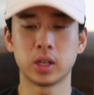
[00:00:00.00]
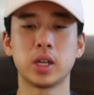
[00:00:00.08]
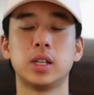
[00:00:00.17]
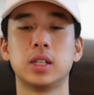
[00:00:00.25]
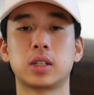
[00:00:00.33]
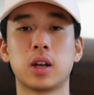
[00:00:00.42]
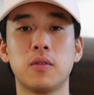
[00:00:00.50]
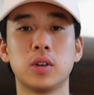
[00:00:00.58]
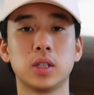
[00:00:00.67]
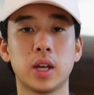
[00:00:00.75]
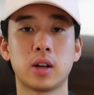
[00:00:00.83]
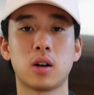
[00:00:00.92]
he
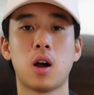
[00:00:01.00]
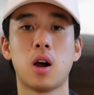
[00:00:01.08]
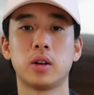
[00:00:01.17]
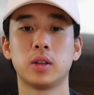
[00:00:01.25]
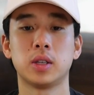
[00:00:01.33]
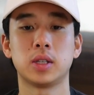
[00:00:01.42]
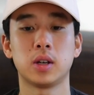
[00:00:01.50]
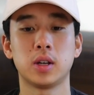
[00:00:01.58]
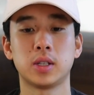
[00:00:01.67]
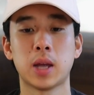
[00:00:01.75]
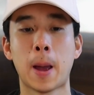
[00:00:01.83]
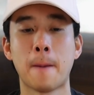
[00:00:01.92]
discovers later on in the
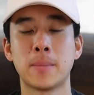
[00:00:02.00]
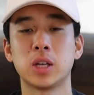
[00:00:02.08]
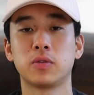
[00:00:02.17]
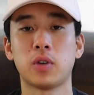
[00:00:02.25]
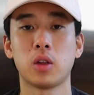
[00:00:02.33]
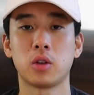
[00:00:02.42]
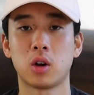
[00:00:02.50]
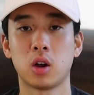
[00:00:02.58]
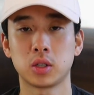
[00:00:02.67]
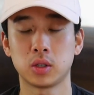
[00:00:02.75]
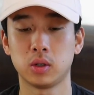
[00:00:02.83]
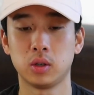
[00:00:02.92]
series that his father
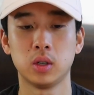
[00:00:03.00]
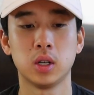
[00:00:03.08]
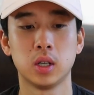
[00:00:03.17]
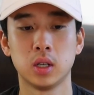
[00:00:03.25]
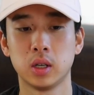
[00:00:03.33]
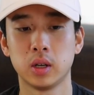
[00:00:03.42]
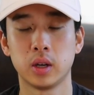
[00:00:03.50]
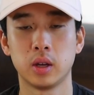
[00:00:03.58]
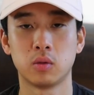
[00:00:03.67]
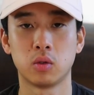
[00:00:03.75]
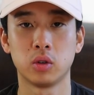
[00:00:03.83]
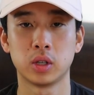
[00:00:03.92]
also
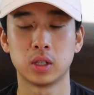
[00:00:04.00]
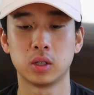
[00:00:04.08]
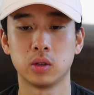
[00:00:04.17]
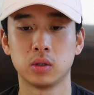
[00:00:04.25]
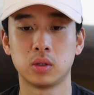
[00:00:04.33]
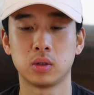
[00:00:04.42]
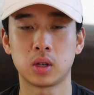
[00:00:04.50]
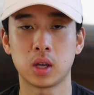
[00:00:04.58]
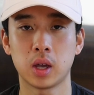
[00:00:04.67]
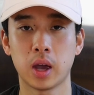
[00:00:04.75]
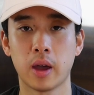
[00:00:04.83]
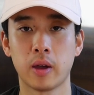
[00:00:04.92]
enrolled in
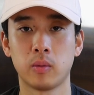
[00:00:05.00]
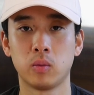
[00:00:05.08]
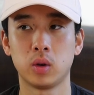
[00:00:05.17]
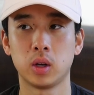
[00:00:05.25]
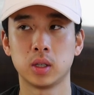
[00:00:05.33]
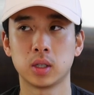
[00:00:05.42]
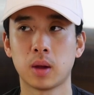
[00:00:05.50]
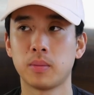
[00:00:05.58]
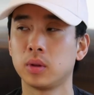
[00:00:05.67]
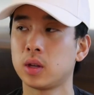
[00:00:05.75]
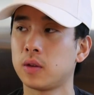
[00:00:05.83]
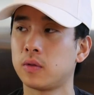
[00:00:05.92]
Totsuki and I
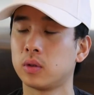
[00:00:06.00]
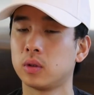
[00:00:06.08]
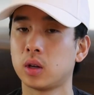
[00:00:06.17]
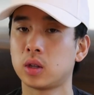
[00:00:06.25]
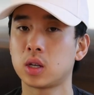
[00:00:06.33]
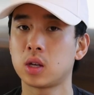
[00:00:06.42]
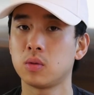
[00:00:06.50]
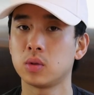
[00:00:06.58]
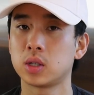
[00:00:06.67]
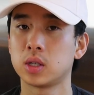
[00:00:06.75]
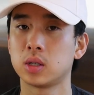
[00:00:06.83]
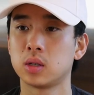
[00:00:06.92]
think he
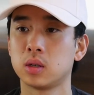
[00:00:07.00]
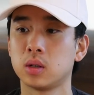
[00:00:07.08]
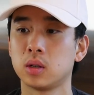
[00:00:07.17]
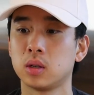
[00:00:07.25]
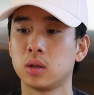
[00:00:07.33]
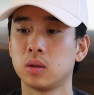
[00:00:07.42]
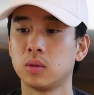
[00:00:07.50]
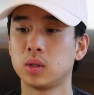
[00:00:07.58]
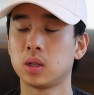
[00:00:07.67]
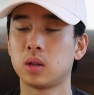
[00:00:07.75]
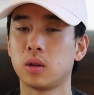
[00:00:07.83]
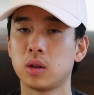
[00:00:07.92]
was
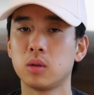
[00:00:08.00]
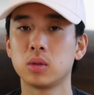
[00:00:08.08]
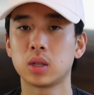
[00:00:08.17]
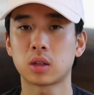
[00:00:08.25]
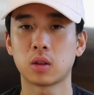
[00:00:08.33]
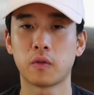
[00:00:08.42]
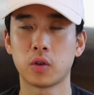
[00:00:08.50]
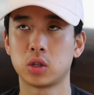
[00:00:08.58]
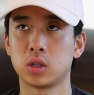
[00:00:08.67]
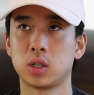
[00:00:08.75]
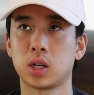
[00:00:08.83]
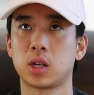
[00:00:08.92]
like the
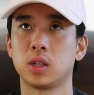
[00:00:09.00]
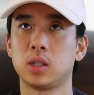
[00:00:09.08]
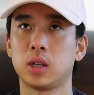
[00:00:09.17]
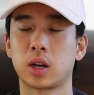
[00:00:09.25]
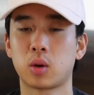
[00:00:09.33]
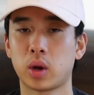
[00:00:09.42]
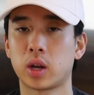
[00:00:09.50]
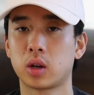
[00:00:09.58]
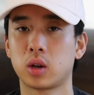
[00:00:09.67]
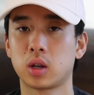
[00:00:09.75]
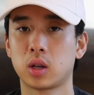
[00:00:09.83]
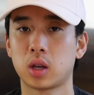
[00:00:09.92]
first or second seed. I quite
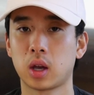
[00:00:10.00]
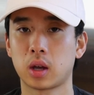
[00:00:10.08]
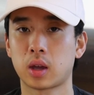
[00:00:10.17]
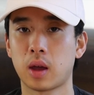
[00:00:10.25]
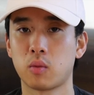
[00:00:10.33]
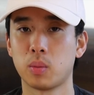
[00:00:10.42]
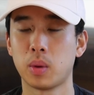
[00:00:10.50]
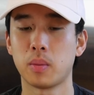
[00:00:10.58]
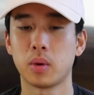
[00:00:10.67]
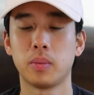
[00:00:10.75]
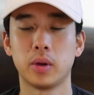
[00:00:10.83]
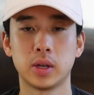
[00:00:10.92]
can't
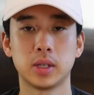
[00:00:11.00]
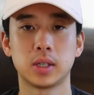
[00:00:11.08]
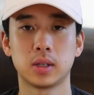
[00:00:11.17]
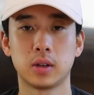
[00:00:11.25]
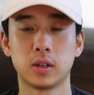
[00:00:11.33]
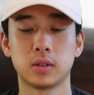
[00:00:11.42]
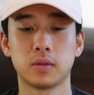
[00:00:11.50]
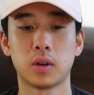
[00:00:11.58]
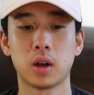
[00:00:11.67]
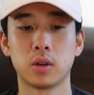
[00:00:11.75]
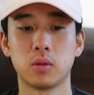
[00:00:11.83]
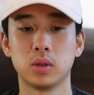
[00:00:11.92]
remember, but his
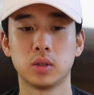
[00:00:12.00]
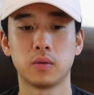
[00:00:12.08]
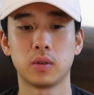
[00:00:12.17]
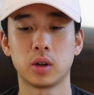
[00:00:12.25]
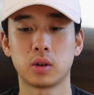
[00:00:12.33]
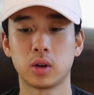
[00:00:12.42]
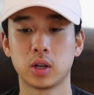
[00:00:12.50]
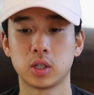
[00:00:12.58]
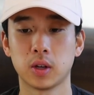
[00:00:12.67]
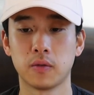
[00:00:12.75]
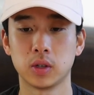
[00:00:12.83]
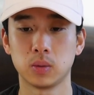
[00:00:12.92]
father was a very great
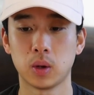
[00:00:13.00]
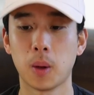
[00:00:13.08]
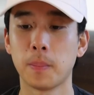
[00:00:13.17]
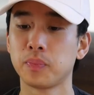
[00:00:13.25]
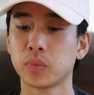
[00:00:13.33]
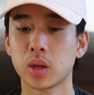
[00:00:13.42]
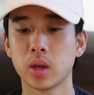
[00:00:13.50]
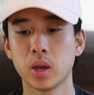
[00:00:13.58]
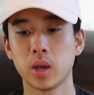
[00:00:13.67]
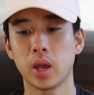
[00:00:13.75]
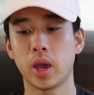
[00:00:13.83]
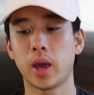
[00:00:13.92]
chef as well.
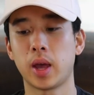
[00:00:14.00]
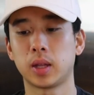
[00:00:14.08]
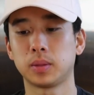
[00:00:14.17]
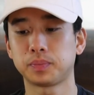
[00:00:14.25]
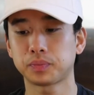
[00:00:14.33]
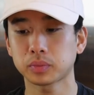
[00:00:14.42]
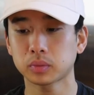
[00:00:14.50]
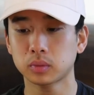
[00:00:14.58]
And